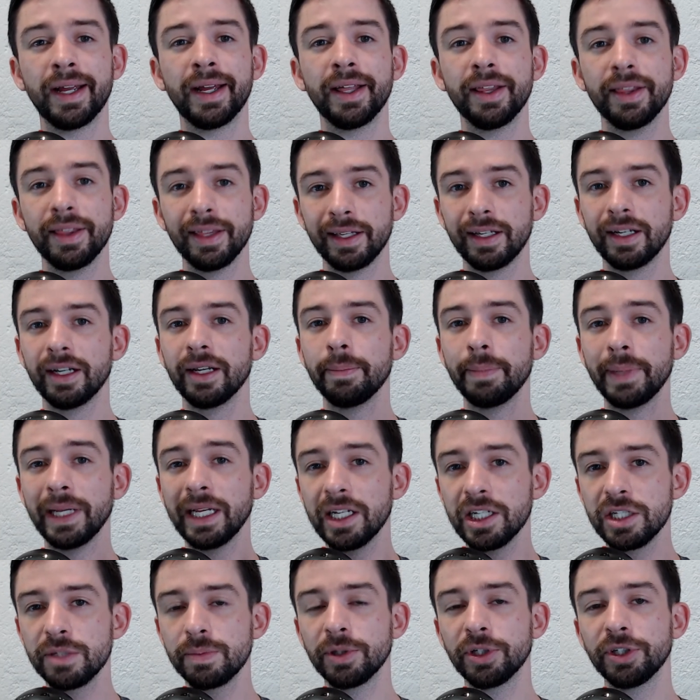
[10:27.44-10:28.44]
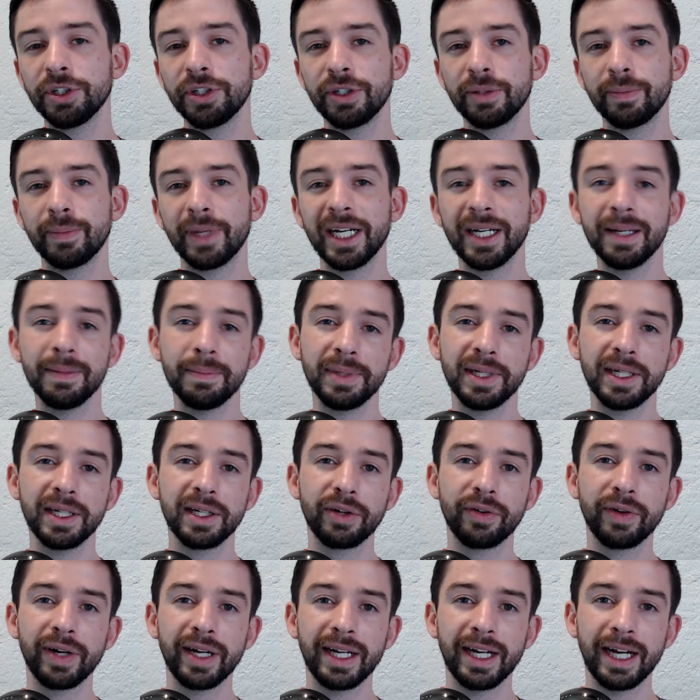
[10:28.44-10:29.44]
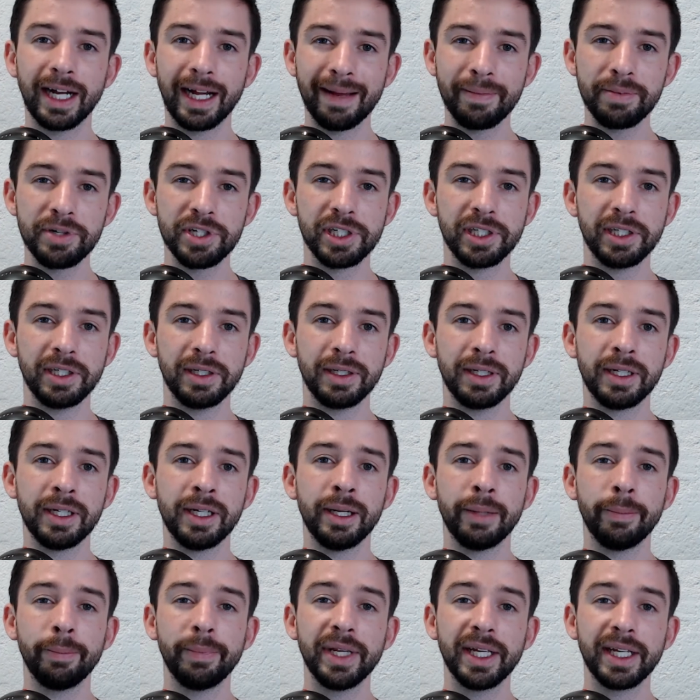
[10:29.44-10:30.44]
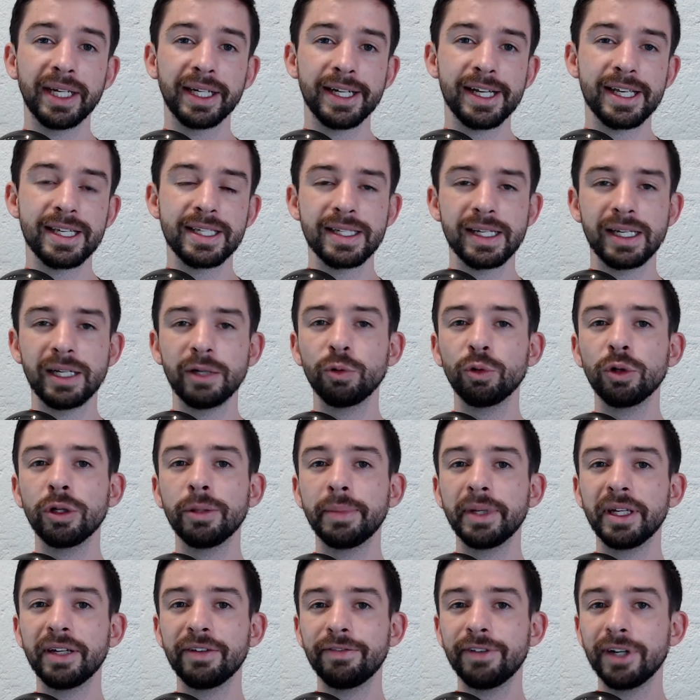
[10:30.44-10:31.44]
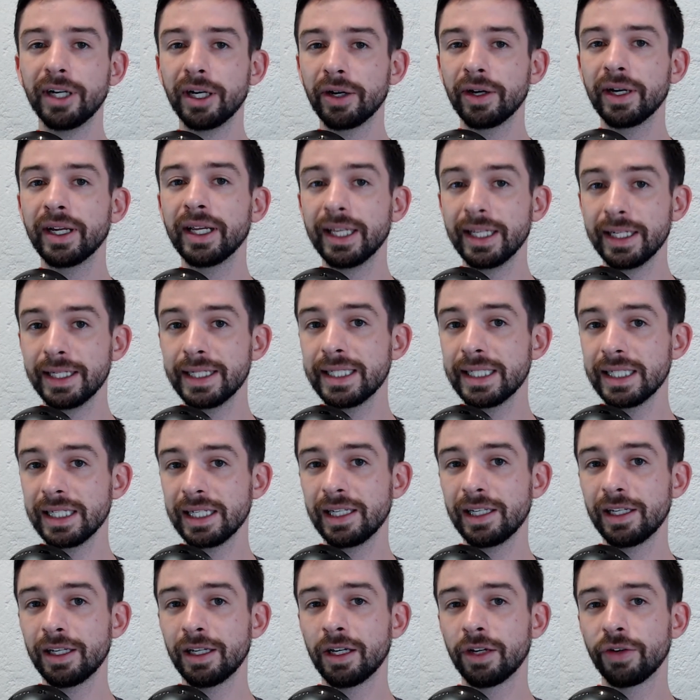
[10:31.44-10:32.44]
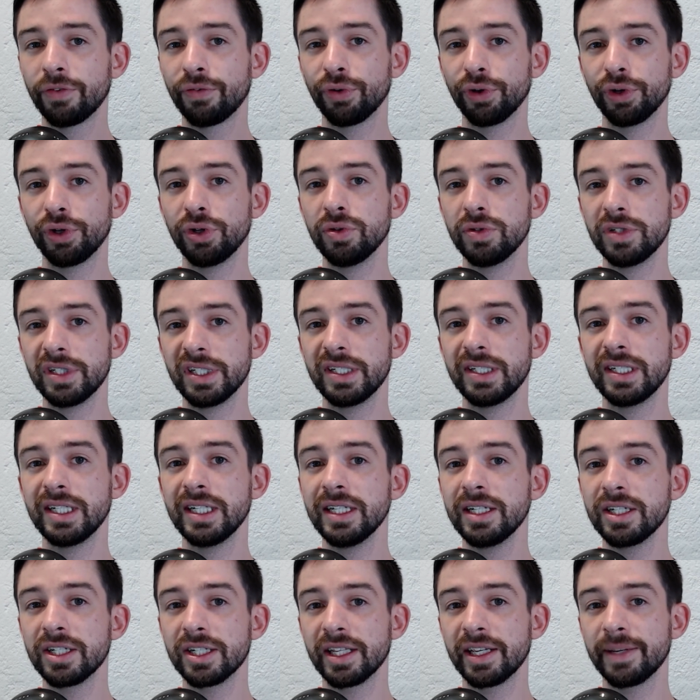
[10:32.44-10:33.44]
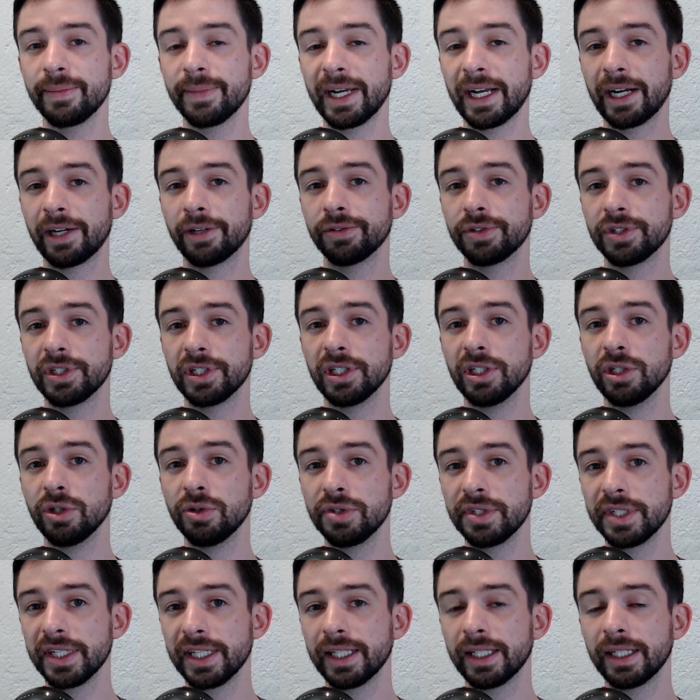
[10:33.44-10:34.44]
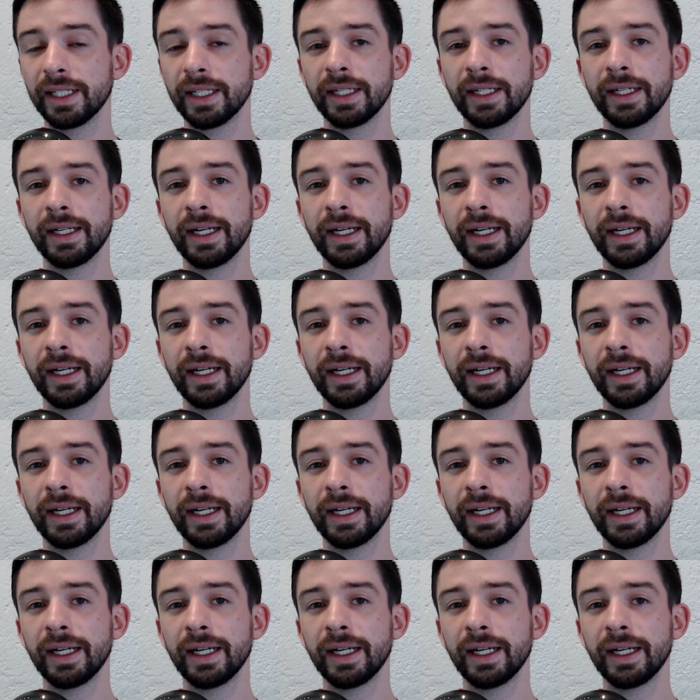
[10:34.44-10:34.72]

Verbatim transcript: then a page builder might be a great option because it will be very easy for you to teach them how to use it.